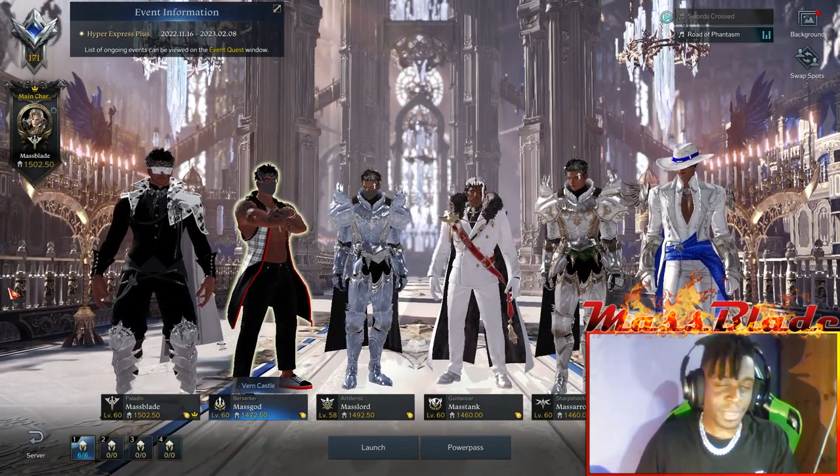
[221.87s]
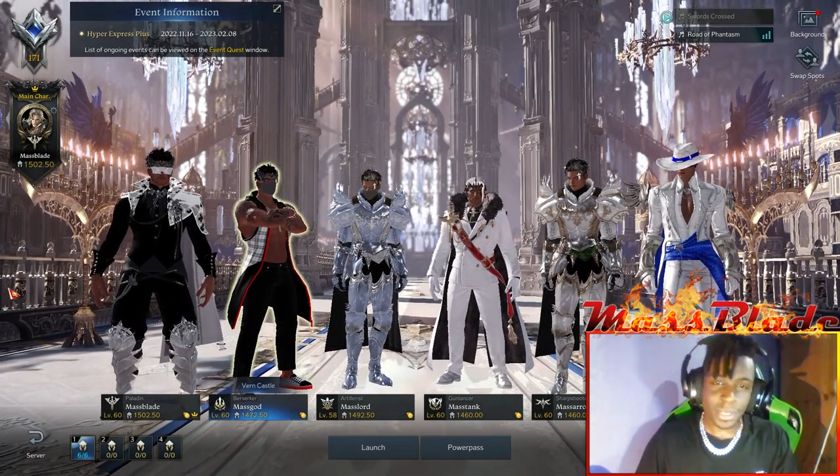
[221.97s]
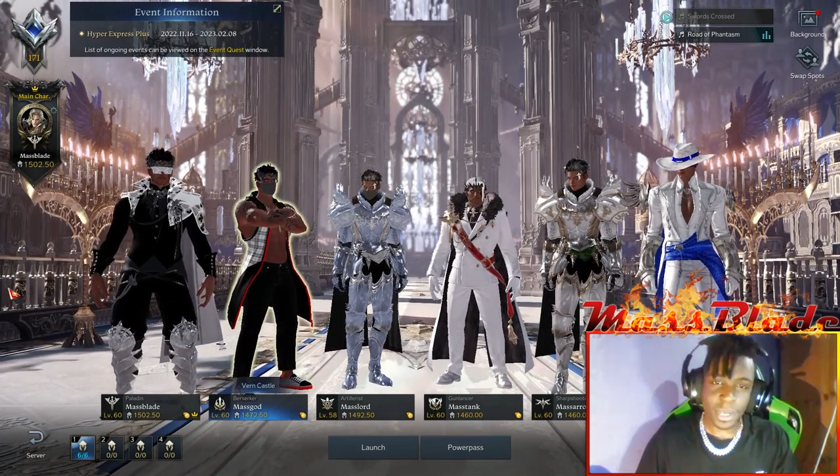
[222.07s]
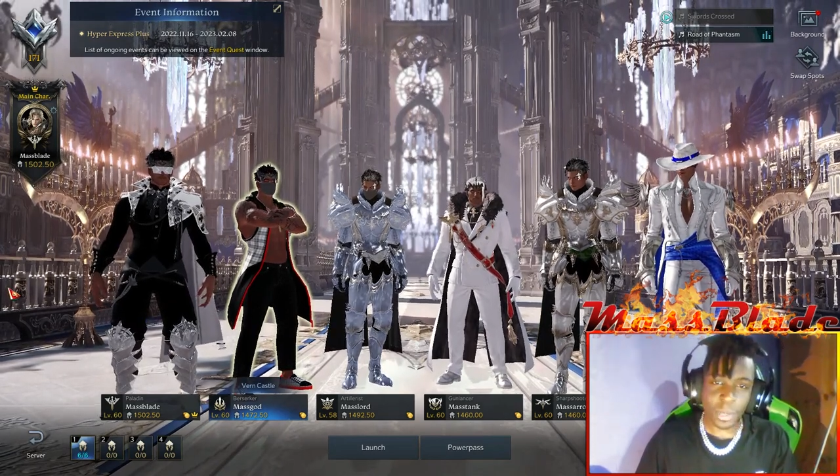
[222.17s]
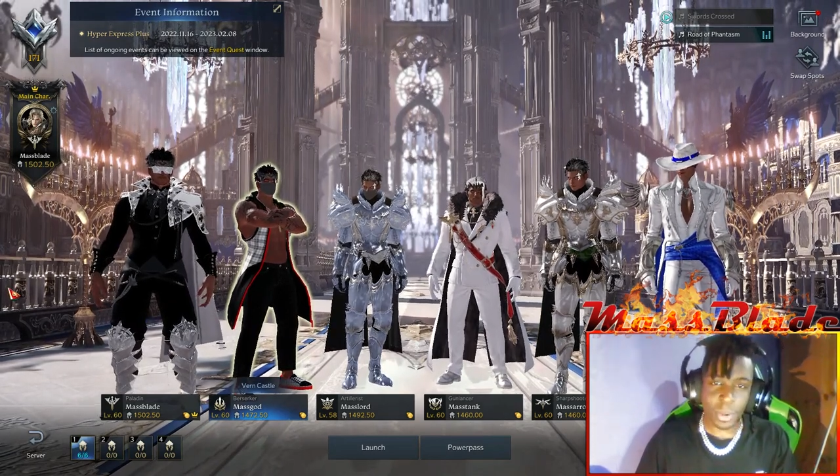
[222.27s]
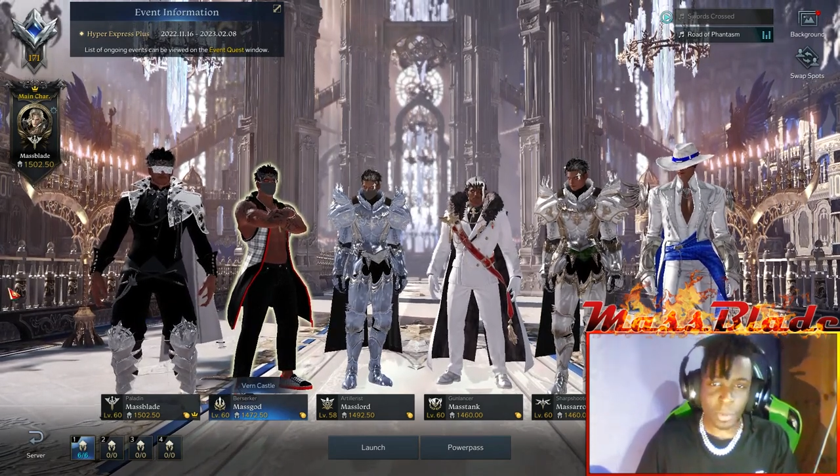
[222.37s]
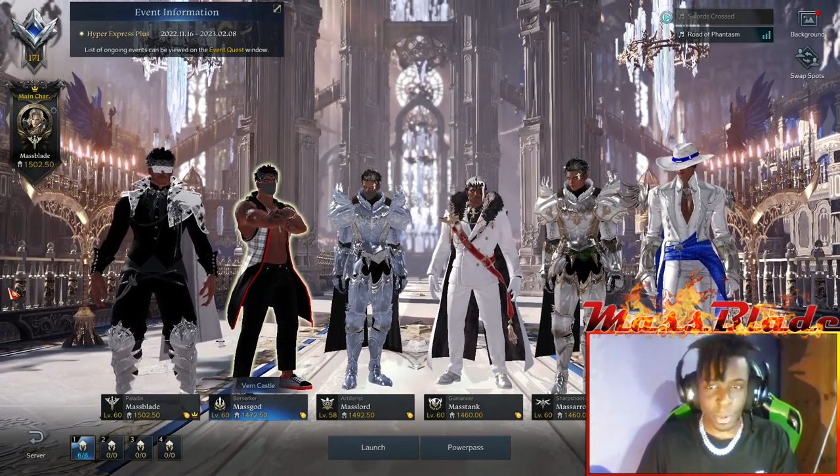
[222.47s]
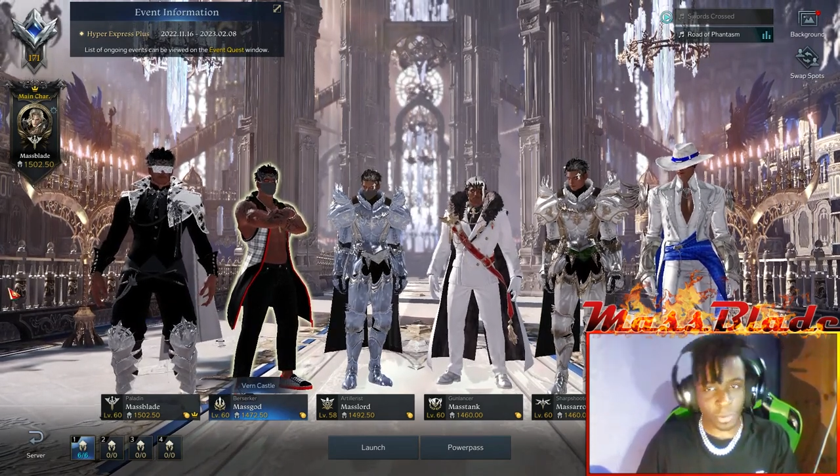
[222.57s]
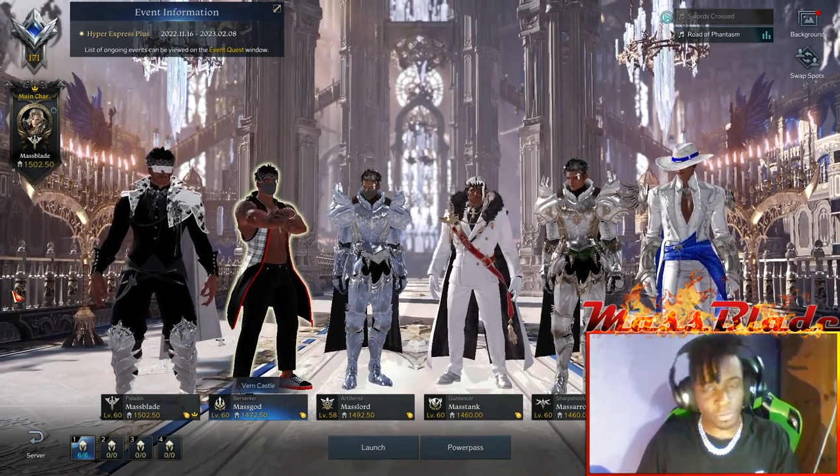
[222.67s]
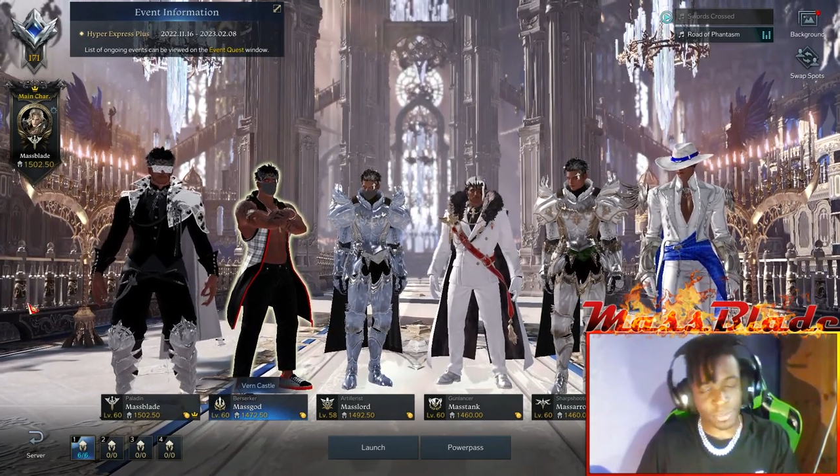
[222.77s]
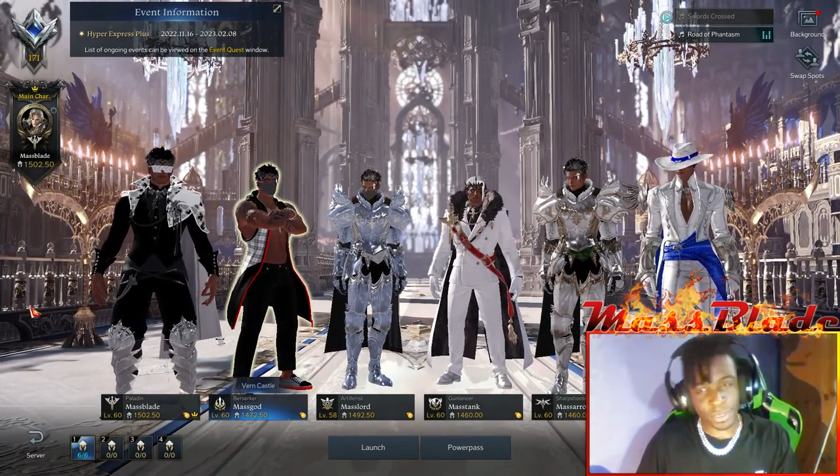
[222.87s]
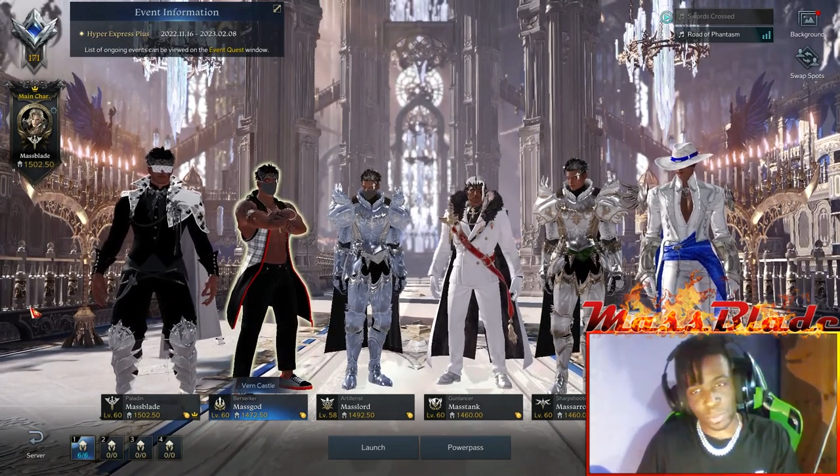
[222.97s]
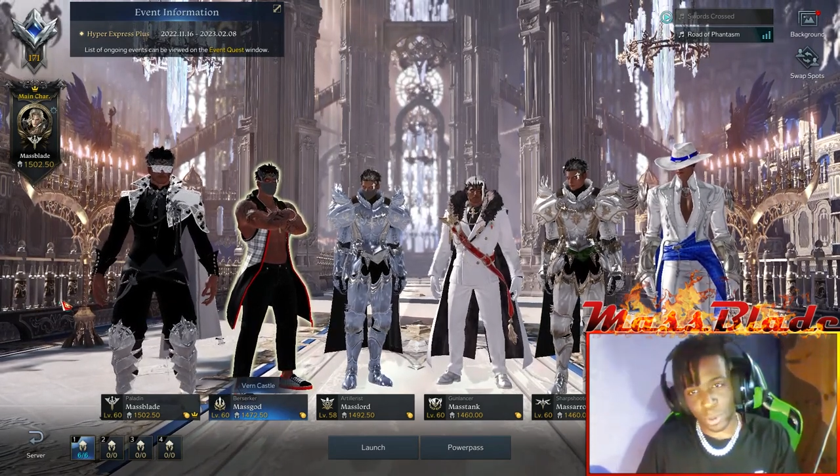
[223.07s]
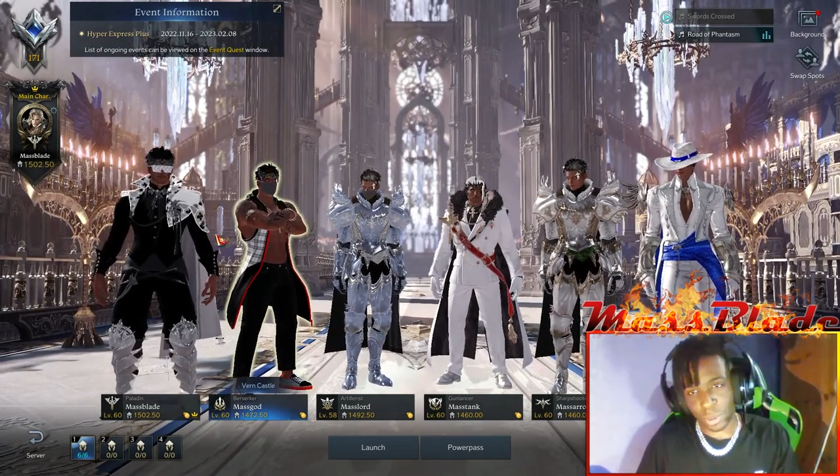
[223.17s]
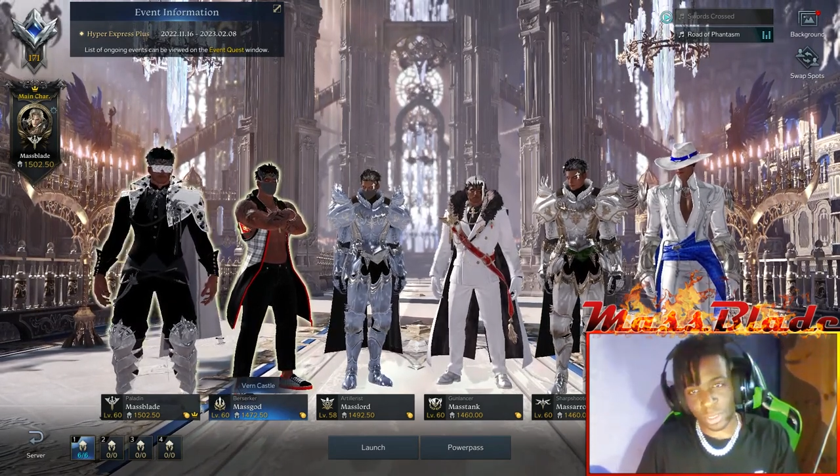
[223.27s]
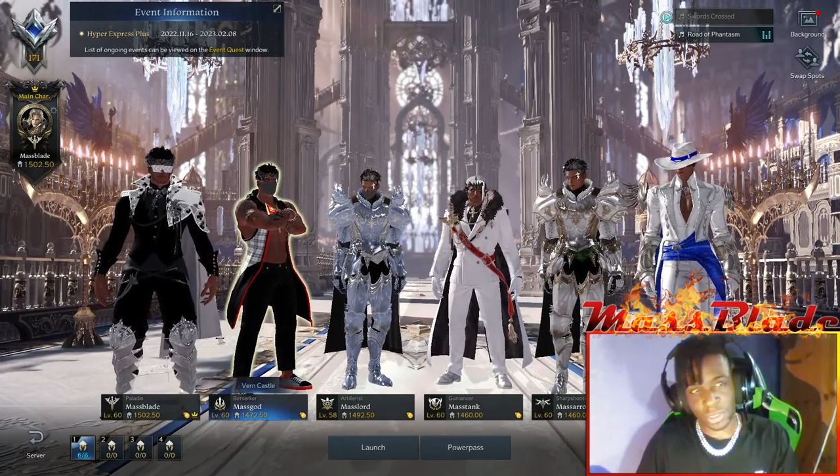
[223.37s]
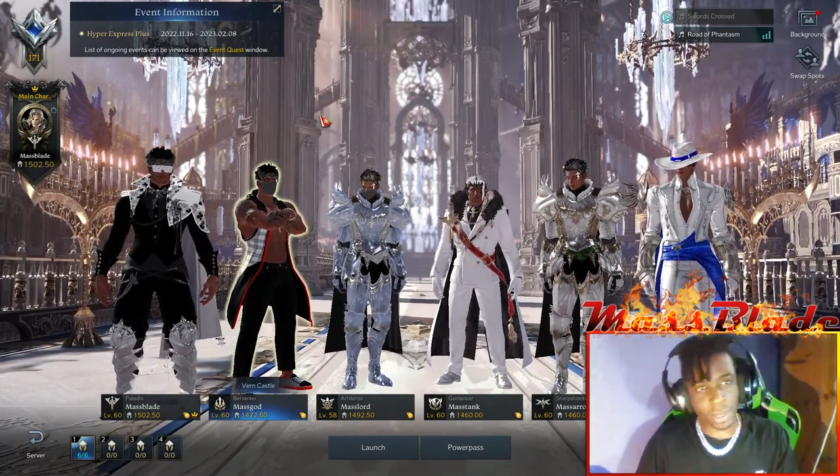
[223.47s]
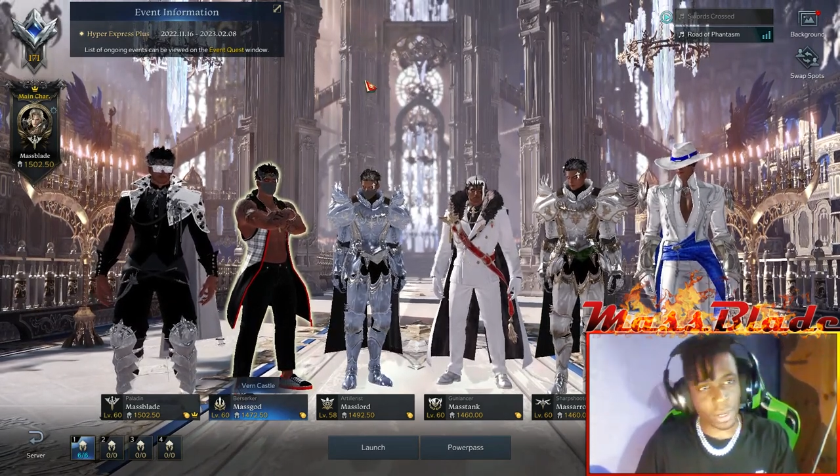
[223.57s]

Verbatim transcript: Uh, we're back with some more Lost